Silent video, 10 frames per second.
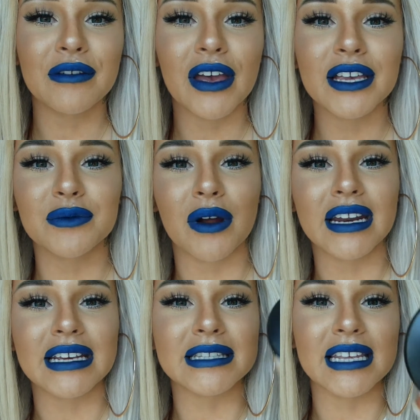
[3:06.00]
my first
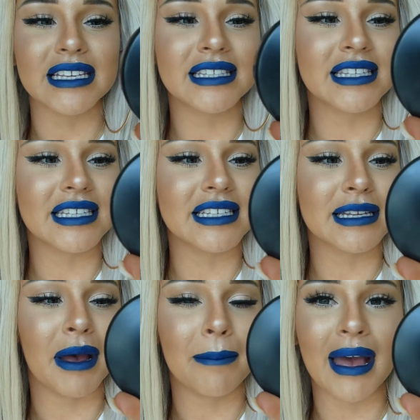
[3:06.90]
one is this. This
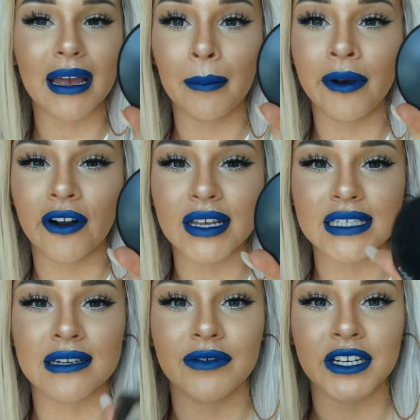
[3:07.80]
is my MAC Mineralize
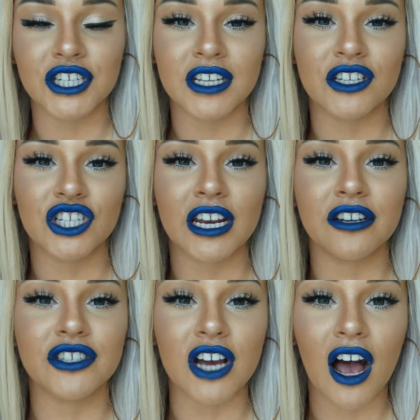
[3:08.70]
Skin Finish in the
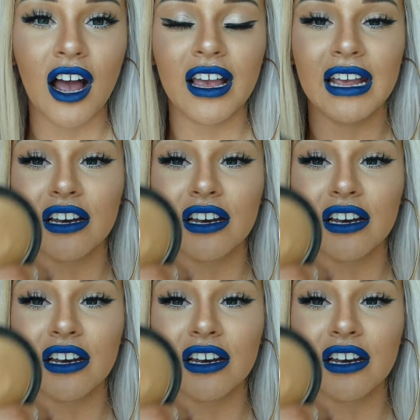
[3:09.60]
shade Dark.